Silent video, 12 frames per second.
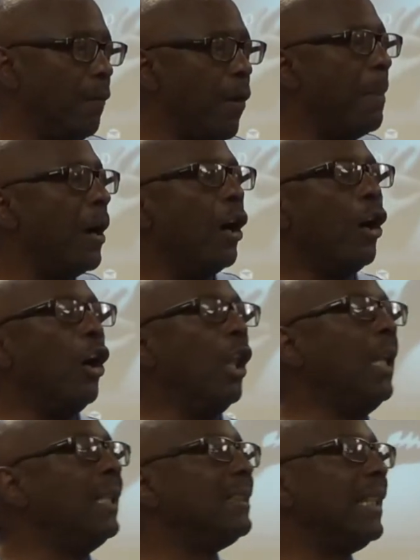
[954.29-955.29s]
From her
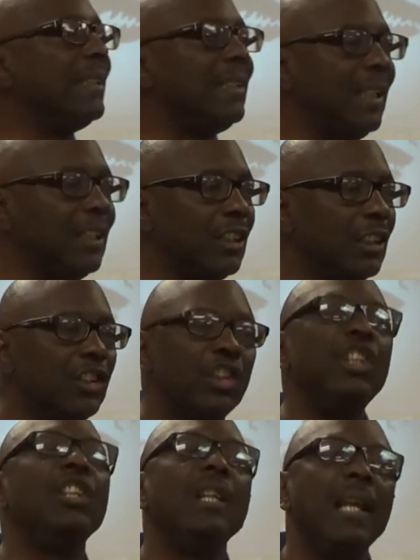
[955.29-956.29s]
earliest existence,
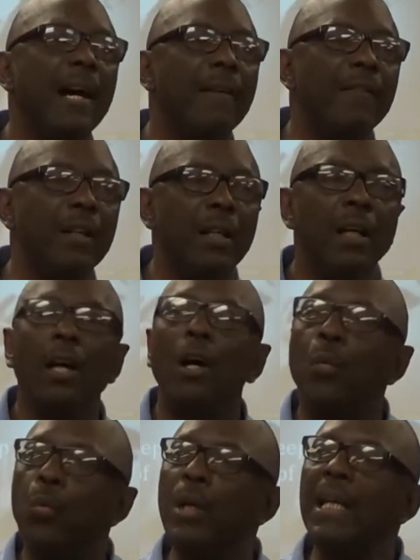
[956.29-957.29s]
she never
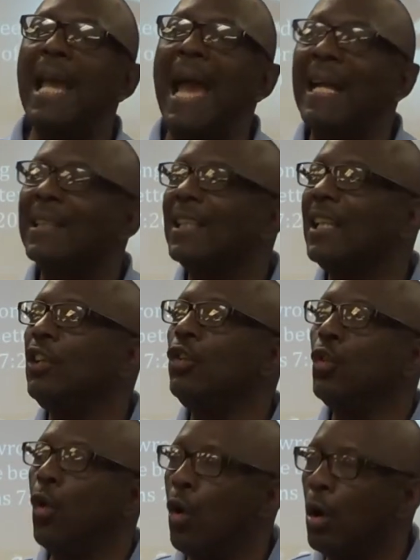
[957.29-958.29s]
reacted
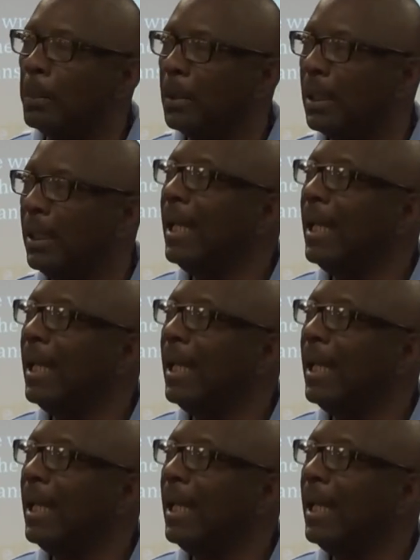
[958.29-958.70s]
normally.